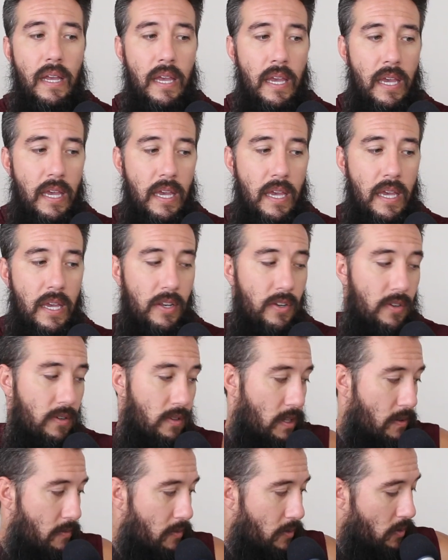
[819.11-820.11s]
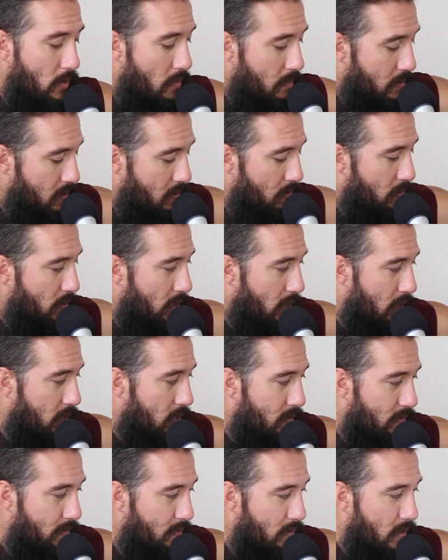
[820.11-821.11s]
and your living room is a
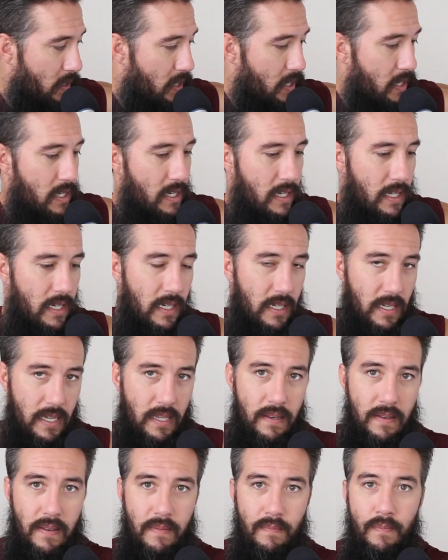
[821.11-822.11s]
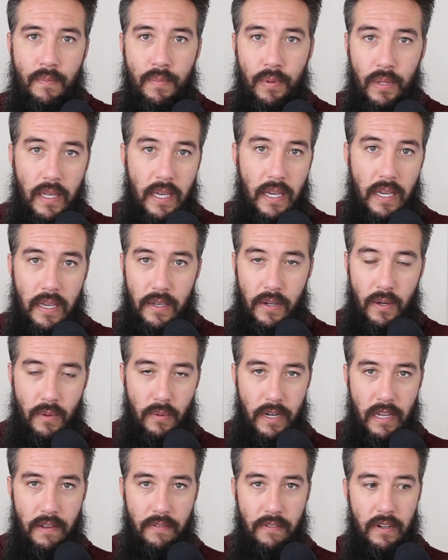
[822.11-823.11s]
place for like eating and playing or
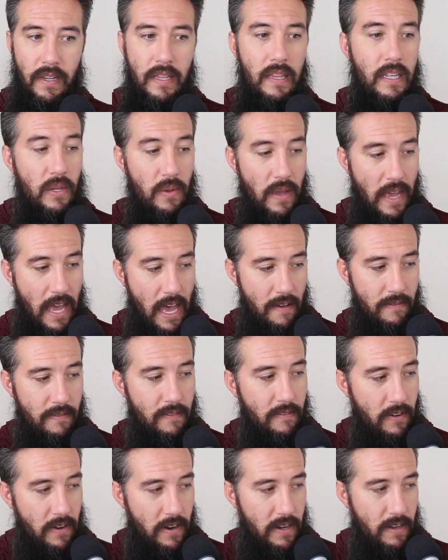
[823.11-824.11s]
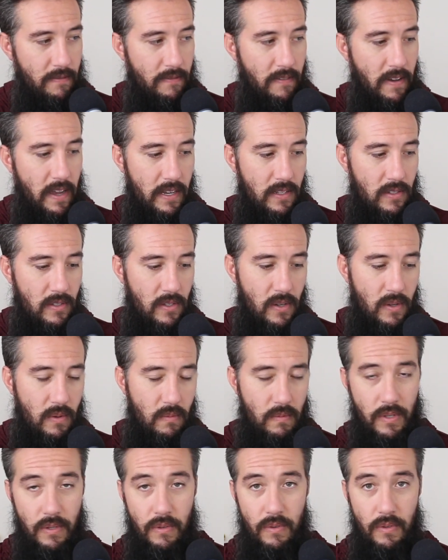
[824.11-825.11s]
whatever. And then you have a very defined
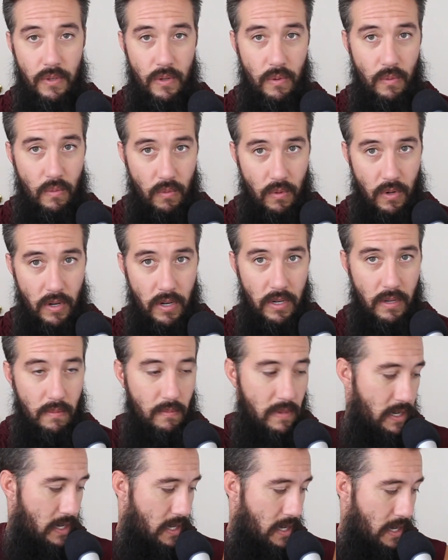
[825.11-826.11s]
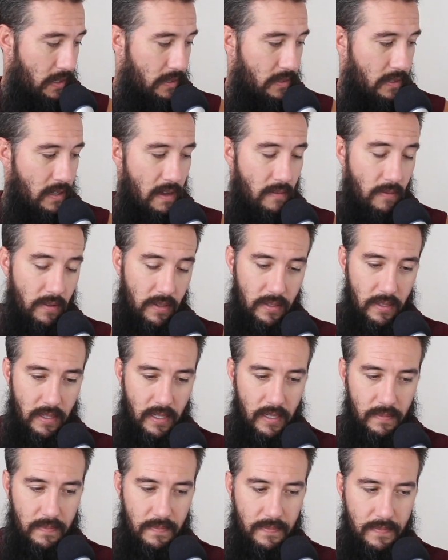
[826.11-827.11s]
zone where you do your work, my desk,
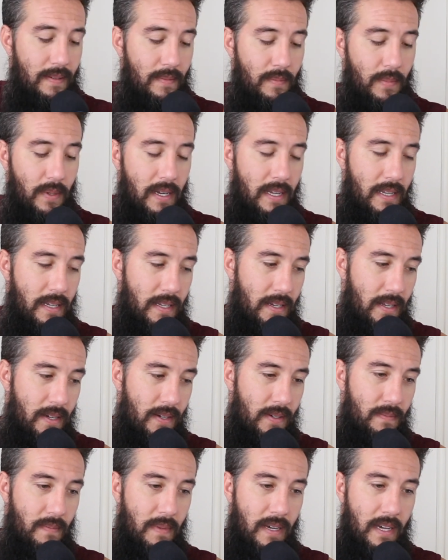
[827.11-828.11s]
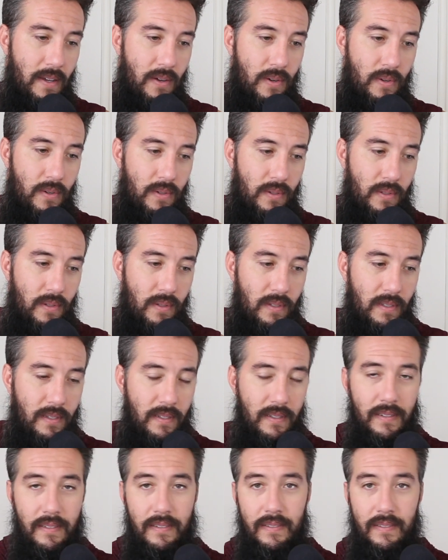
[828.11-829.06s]
obviously. But you know, the whole